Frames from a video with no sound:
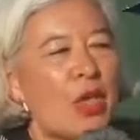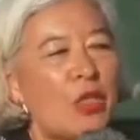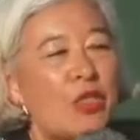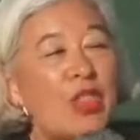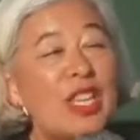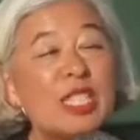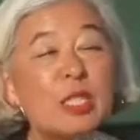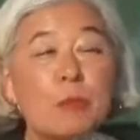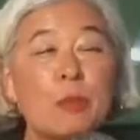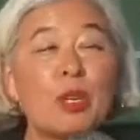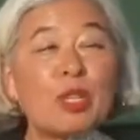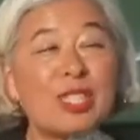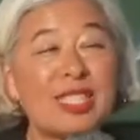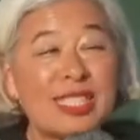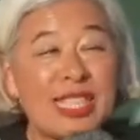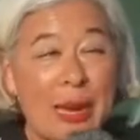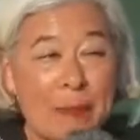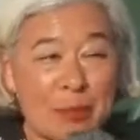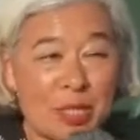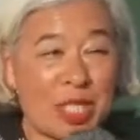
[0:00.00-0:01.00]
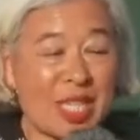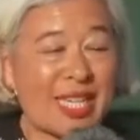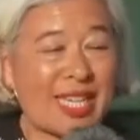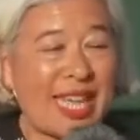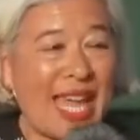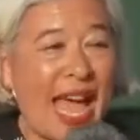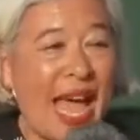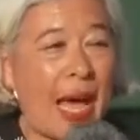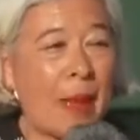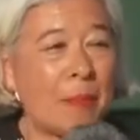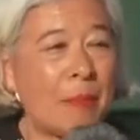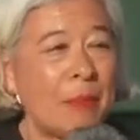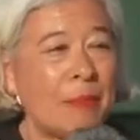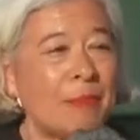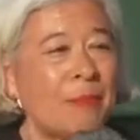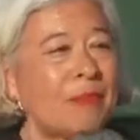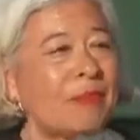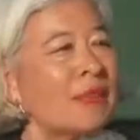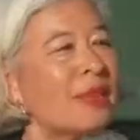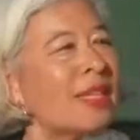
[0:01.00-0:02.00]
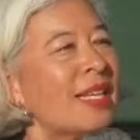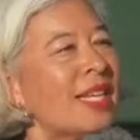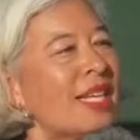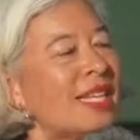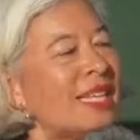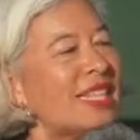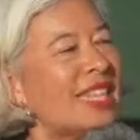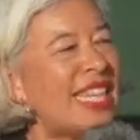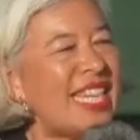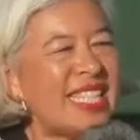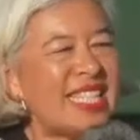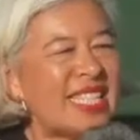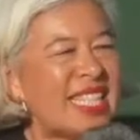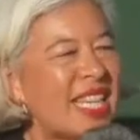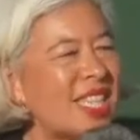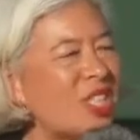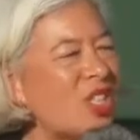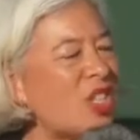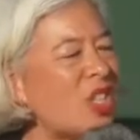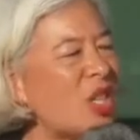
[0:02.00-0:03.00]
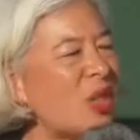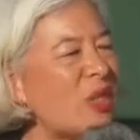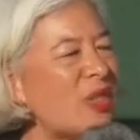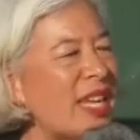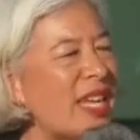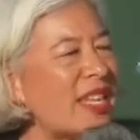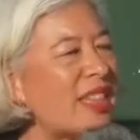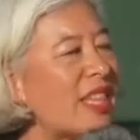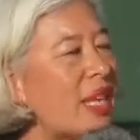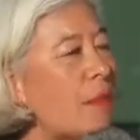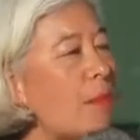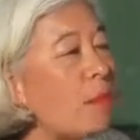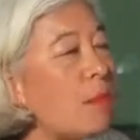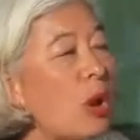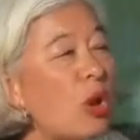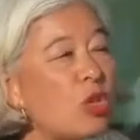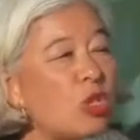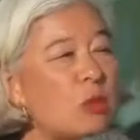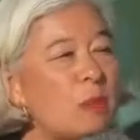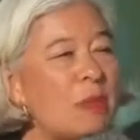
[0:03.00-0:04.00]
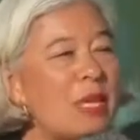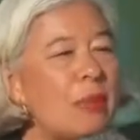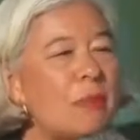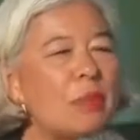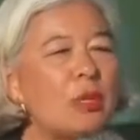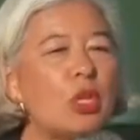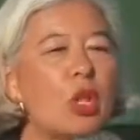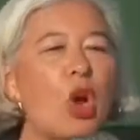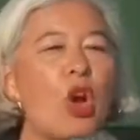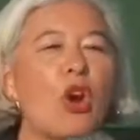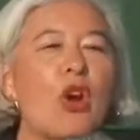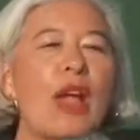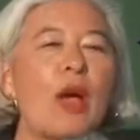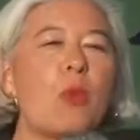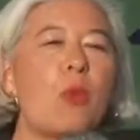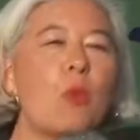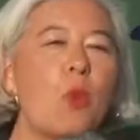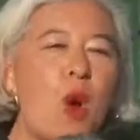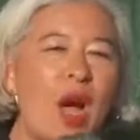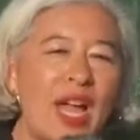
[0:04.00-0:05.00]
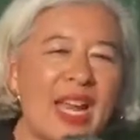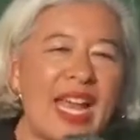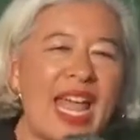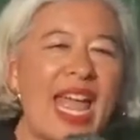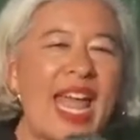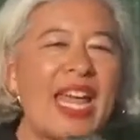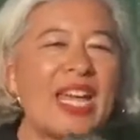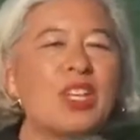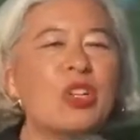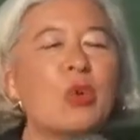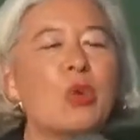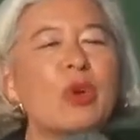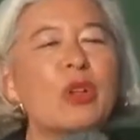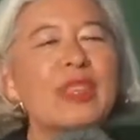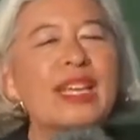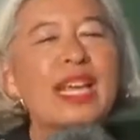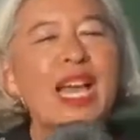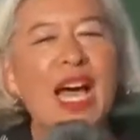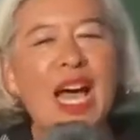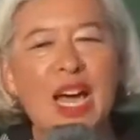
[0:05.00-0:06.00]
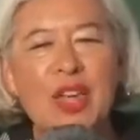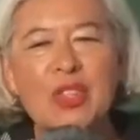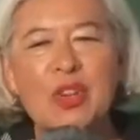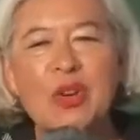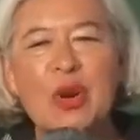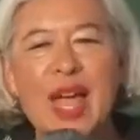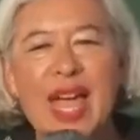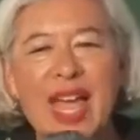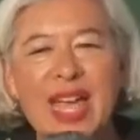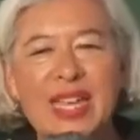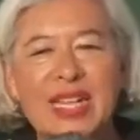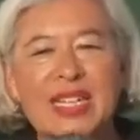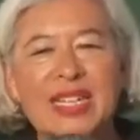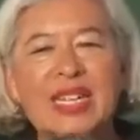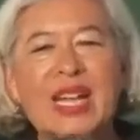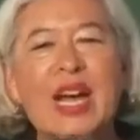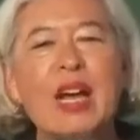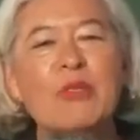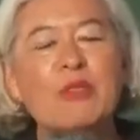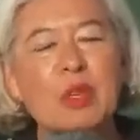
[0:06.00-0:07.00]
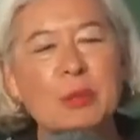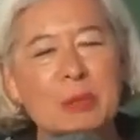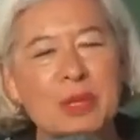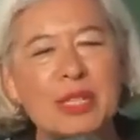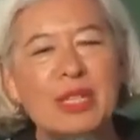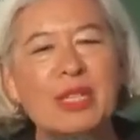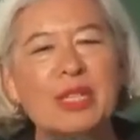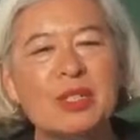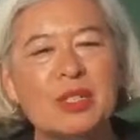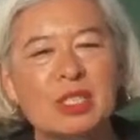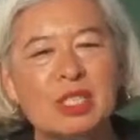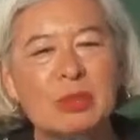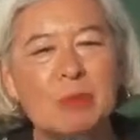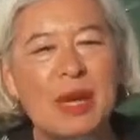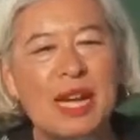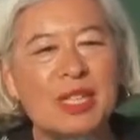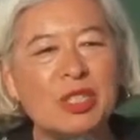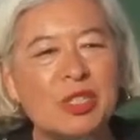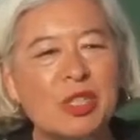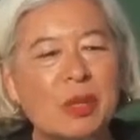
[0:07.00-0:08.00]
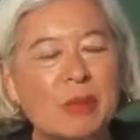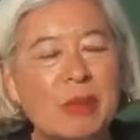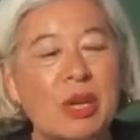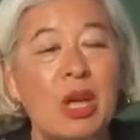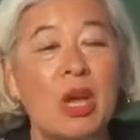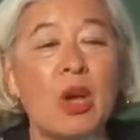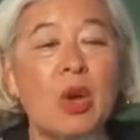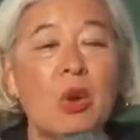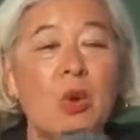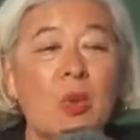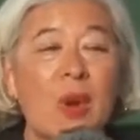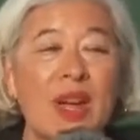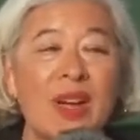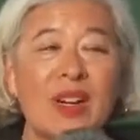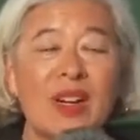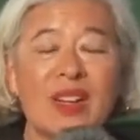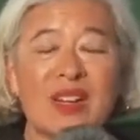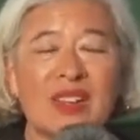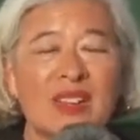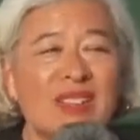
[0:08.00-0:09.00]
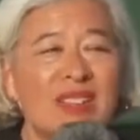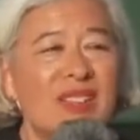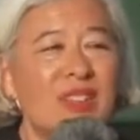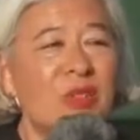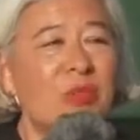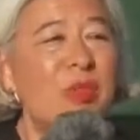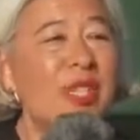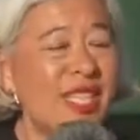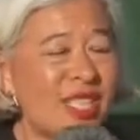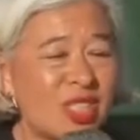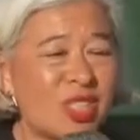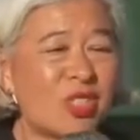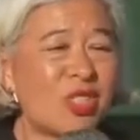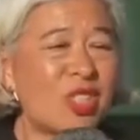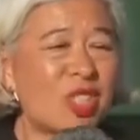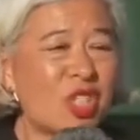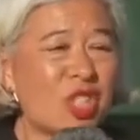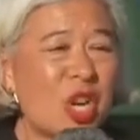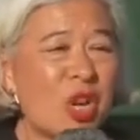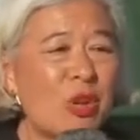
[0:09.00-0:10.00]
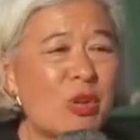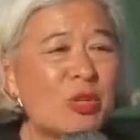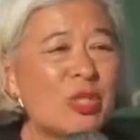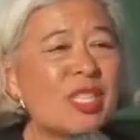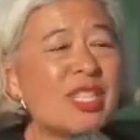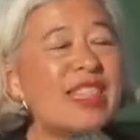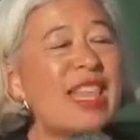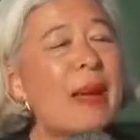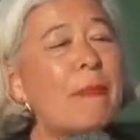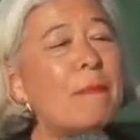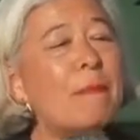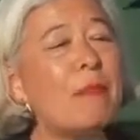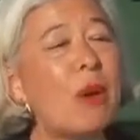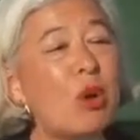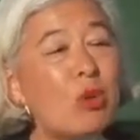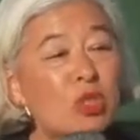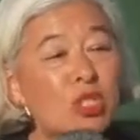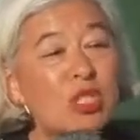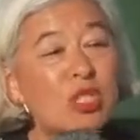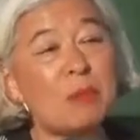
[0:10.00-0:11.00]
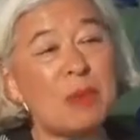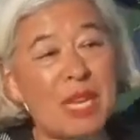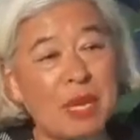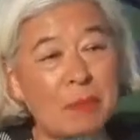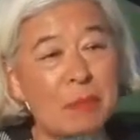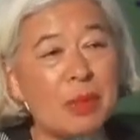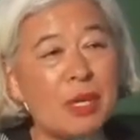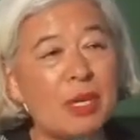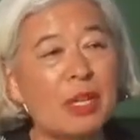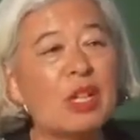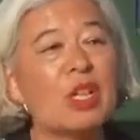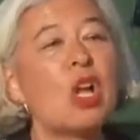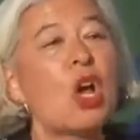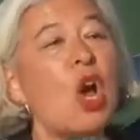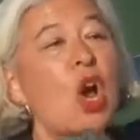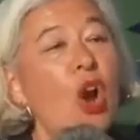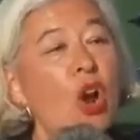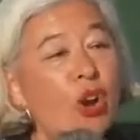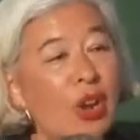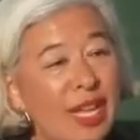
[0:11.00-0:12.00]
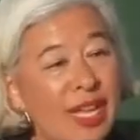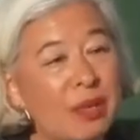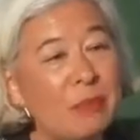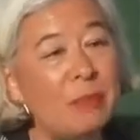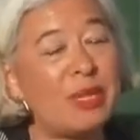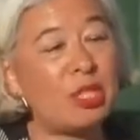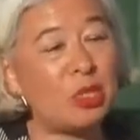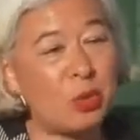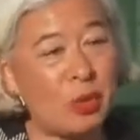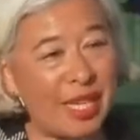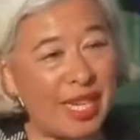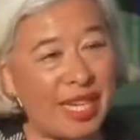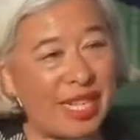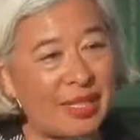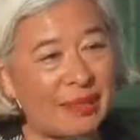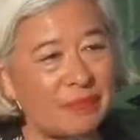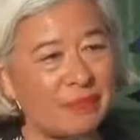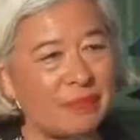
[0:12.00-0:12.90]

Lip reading: This perception gap leads us to think that most people are at one end or the other end of the political spectrum, where research shows that most people are in between.